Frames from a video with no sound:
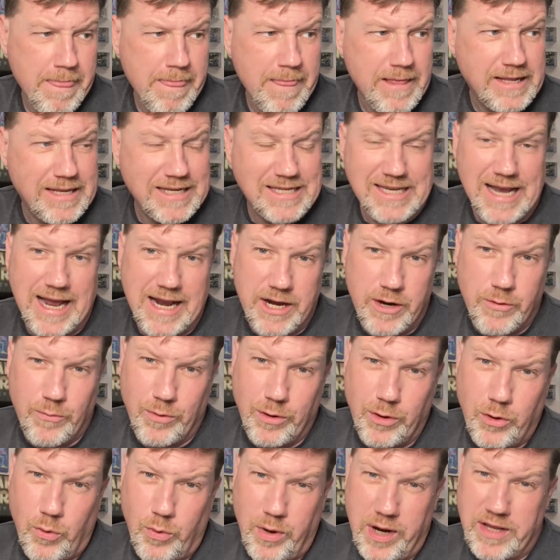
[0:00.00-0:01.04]
Decided real
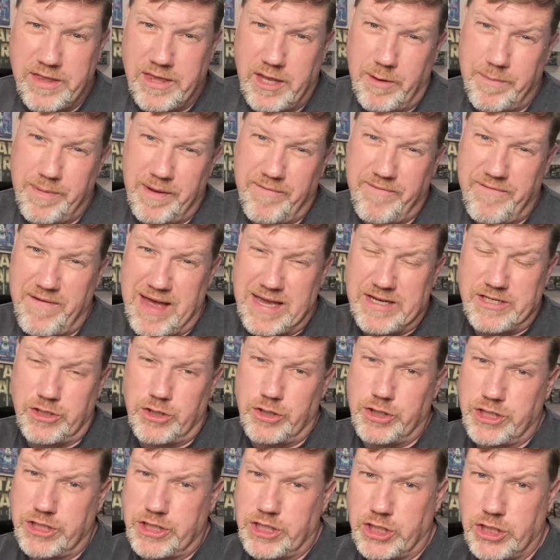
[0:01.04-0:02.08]
quick that it'd be faster
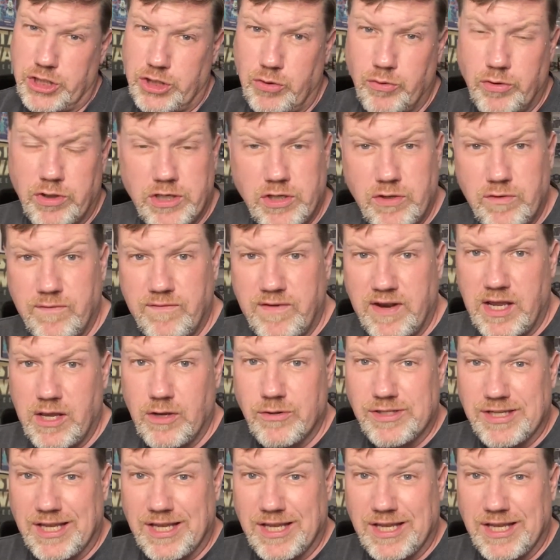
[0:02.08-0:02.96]
just to shoot the two videos,